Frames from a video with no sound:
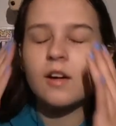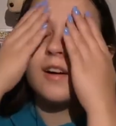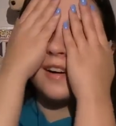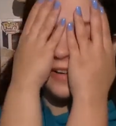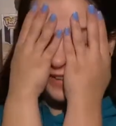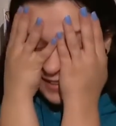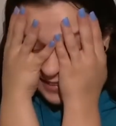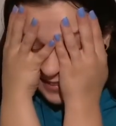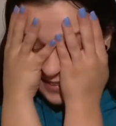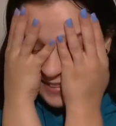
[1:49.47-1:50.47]
Oh,
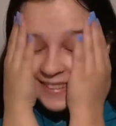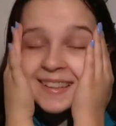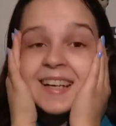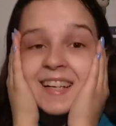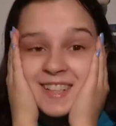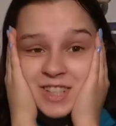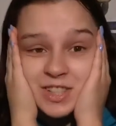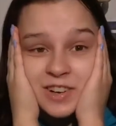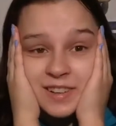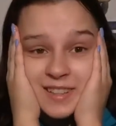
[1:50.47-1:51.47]

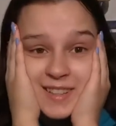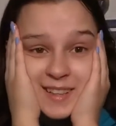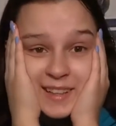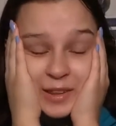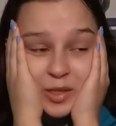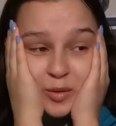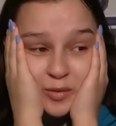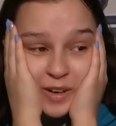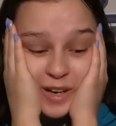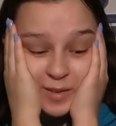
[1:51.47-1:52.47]
she's only said
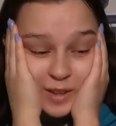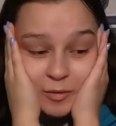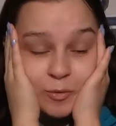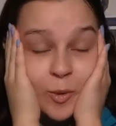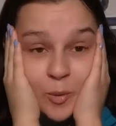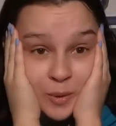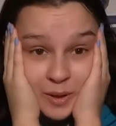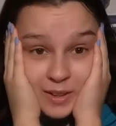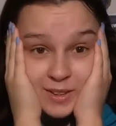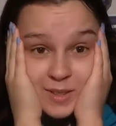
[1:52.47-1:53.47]
like four
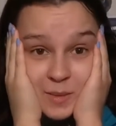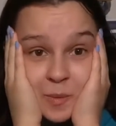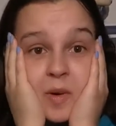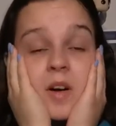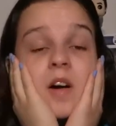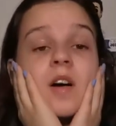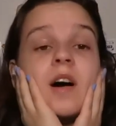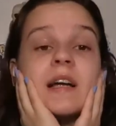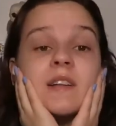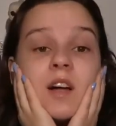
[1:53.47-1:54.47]
words. Oh,
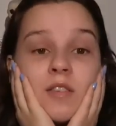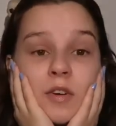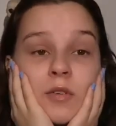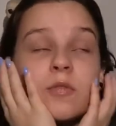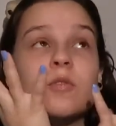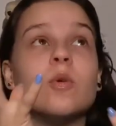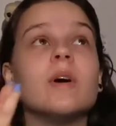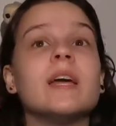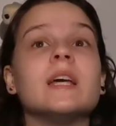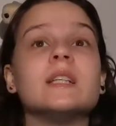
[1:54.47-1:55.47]
I love her
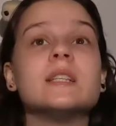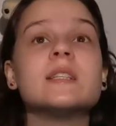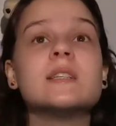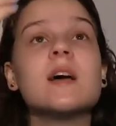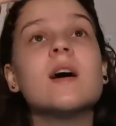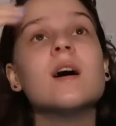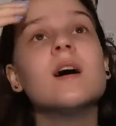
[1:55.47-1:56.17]
voice.